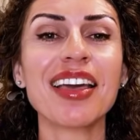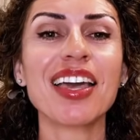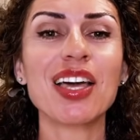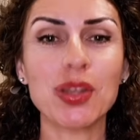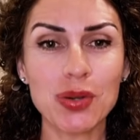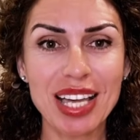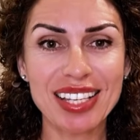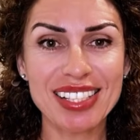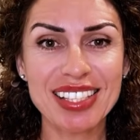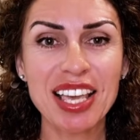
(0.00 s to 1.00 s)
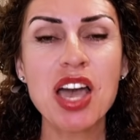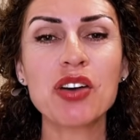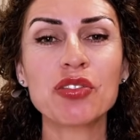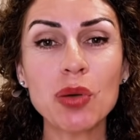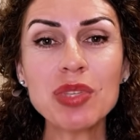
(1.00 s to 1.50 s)
Hello guys!
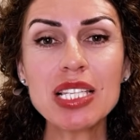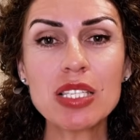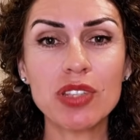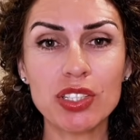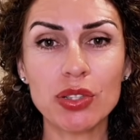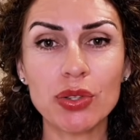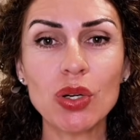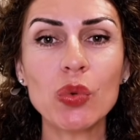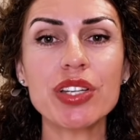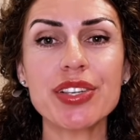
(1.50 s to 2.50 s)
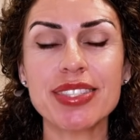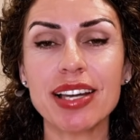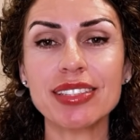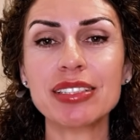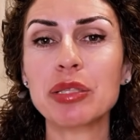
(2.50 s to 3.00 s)
From this video, we are
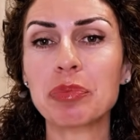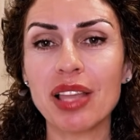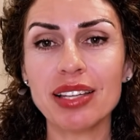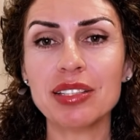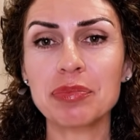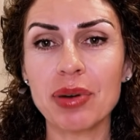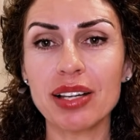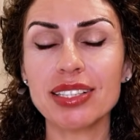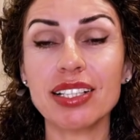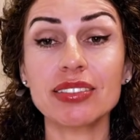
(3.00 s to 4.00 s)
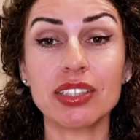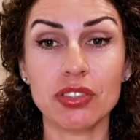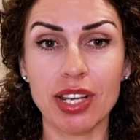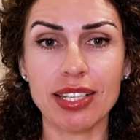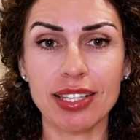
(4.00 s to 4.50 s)
starting the planning part of the
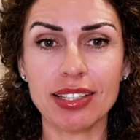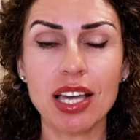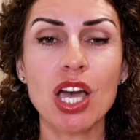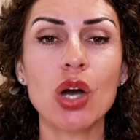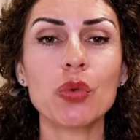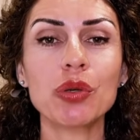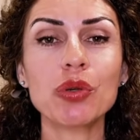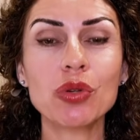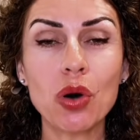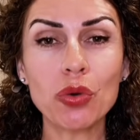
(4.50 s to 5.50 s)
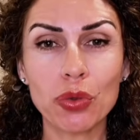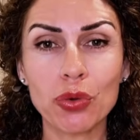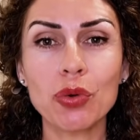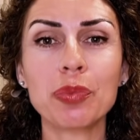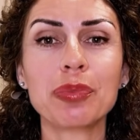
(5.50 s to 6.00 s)
training. We will go
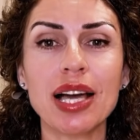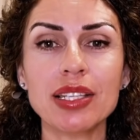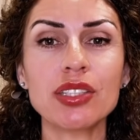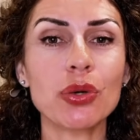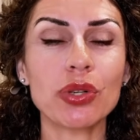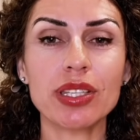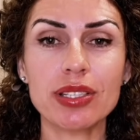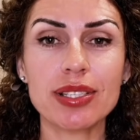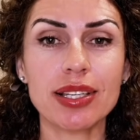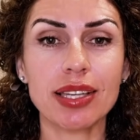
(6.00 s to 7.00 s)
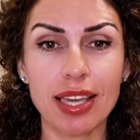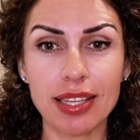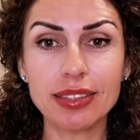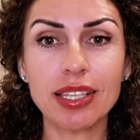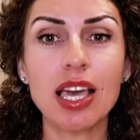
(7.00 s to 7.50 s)
through planning your years
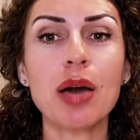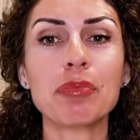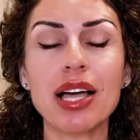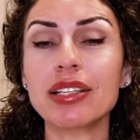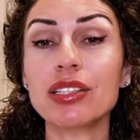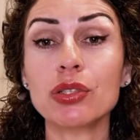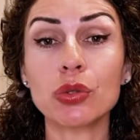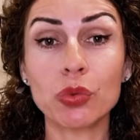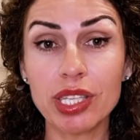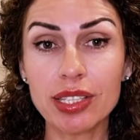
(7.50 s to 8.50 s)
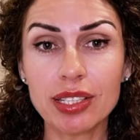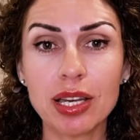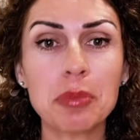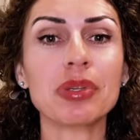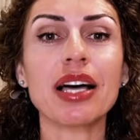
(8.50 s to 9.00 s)
ahead, planning your week,
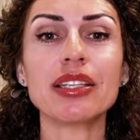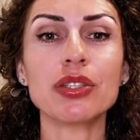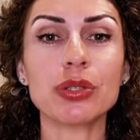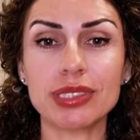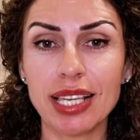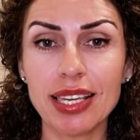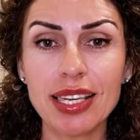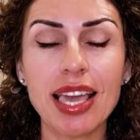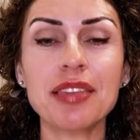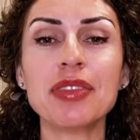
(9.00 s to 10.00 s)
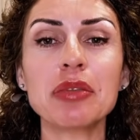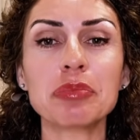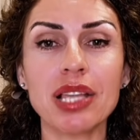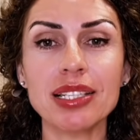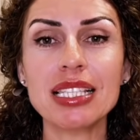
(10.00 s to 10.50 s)
planning your day, and then
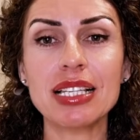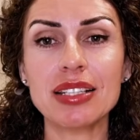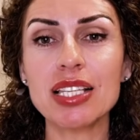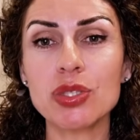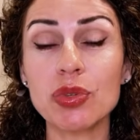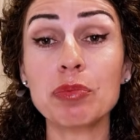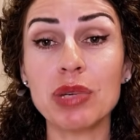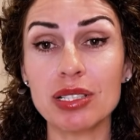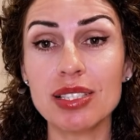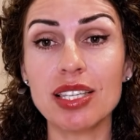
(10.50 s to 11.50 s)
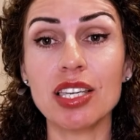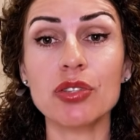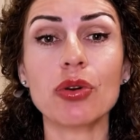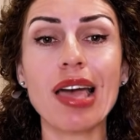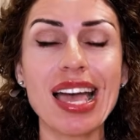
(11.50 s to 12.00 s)
planning the next 3 months in
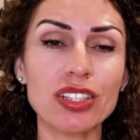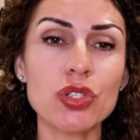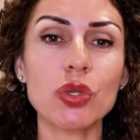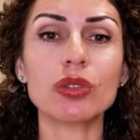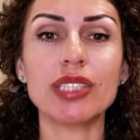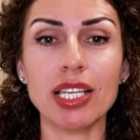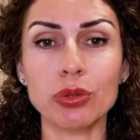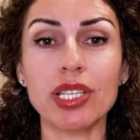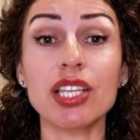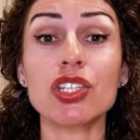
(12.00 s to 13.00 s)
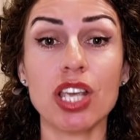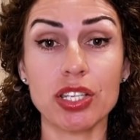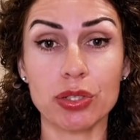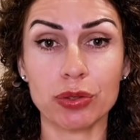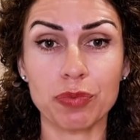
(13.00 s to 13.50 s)
your actual day-to-day
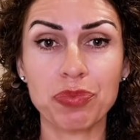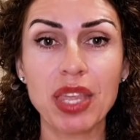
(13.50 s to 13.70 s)
schedule.